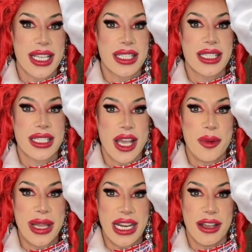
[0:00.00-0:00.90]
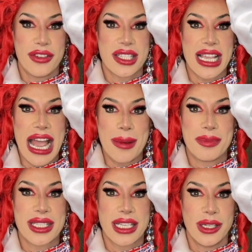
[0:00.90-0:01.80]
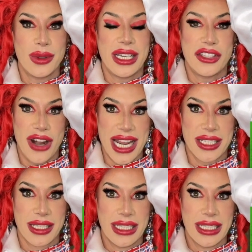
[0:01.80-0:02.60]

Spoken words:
that so many of us absolutely dread.